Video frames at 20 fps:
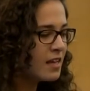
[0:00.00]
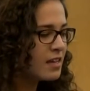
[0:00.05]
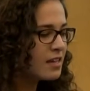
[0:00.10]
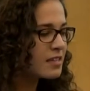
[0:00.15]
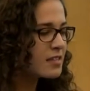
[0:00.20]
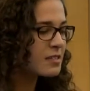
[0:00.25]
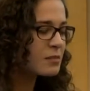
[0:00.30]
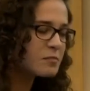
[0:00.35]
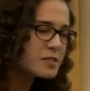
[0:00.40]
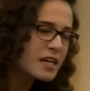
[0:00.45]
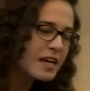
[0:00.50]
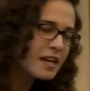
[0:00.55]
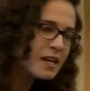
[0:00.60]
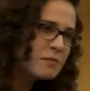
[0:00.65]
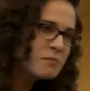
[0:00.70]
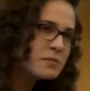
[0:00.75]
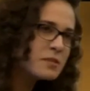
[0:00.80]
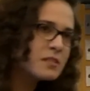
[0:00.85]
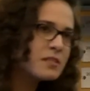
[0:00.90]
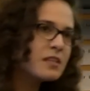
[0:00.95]

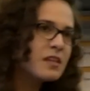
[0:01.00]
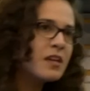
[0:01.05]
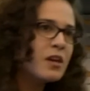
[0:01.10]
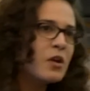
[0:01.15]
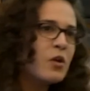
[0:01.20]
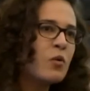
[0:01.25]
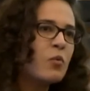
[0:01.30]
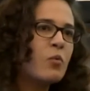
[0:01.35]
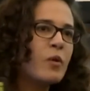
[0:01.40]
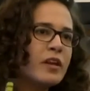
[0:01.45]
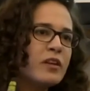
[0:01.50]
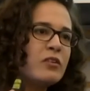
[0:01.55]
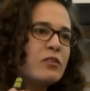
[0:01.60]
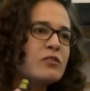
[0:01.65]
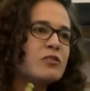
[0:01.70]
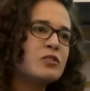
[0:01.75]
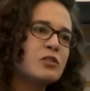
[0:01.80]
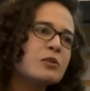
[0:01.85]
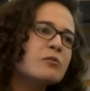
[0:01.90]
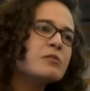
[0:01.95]
sometimes when you
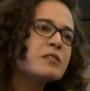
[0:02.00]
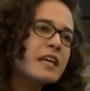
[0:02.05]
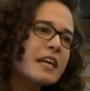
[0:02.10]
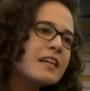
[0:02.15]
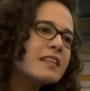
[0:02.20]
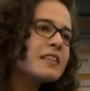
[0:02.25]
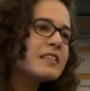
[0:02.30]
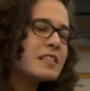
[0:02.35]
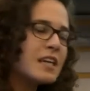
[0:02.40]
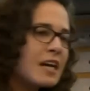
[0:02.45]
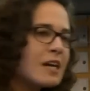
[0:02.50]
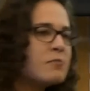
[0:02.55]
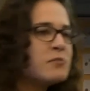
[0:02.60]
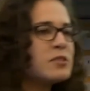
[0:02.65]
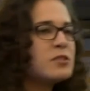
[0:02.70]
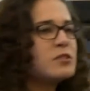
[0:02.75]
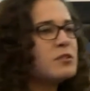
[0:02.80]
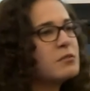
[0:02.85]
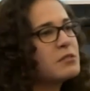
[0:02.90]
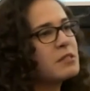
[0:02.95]
do take the time to
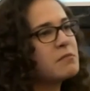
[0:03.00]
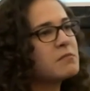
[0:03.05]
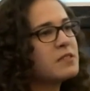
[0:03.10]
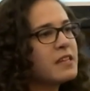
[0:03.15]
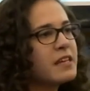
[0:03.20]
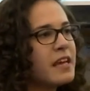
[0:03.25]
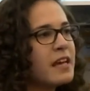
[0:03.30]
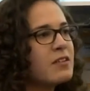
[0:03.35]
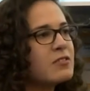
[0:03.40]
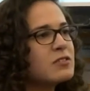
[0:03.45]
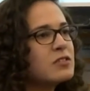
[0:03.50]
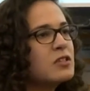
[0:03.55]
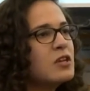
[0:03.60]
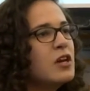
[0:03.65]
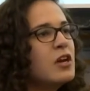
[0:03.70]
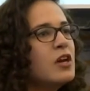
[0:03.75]
do something else,